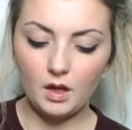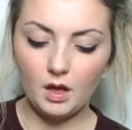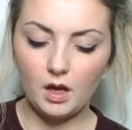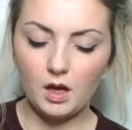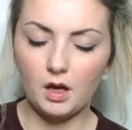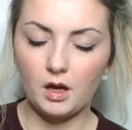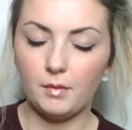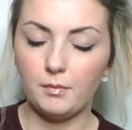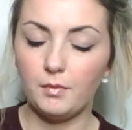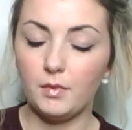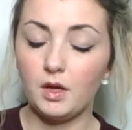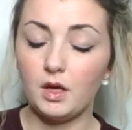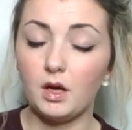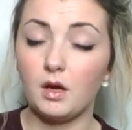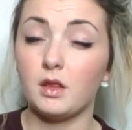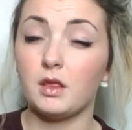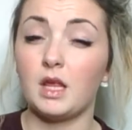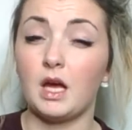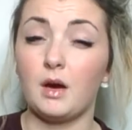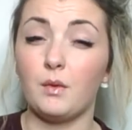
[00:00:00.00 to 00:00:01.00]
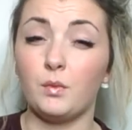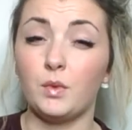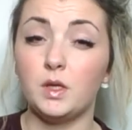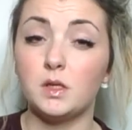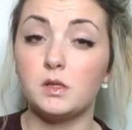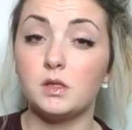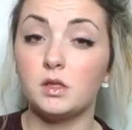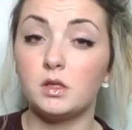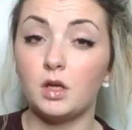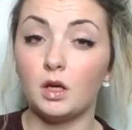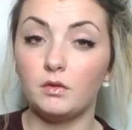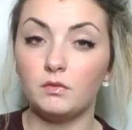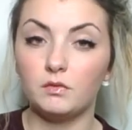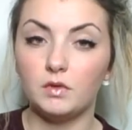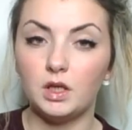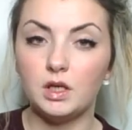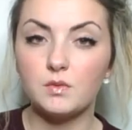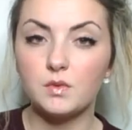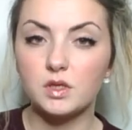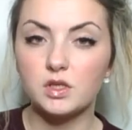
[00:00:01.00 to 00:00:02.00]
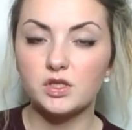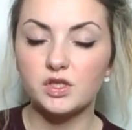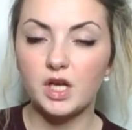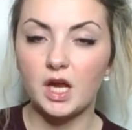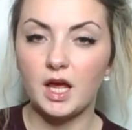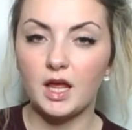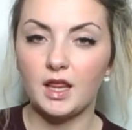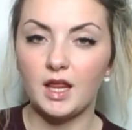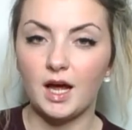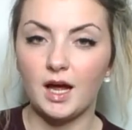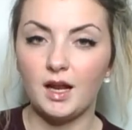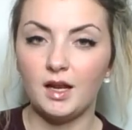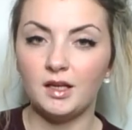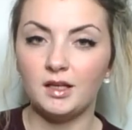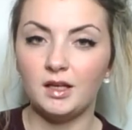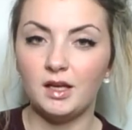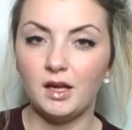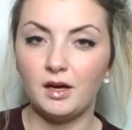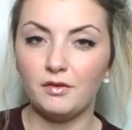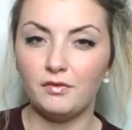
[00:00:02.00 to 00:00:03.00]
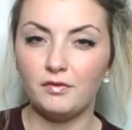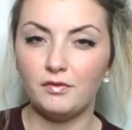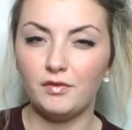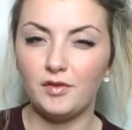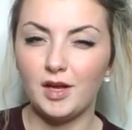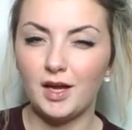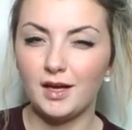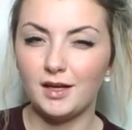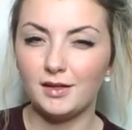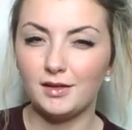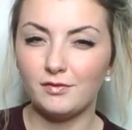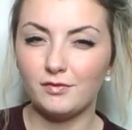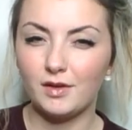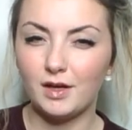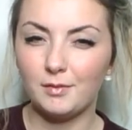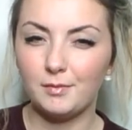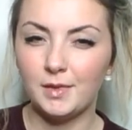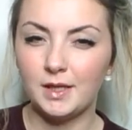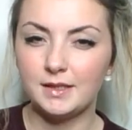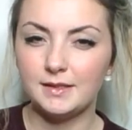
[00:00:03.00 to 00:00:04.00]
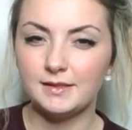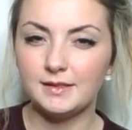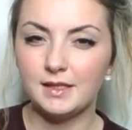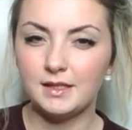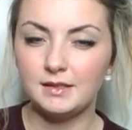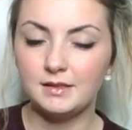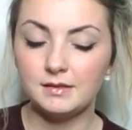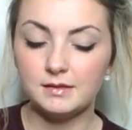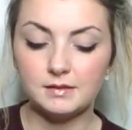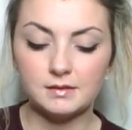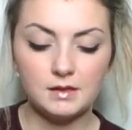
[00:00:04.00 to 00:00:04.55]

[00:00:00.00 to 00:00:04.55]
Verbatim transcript: Um, that we don't really want to share that love yet, if that makes sense.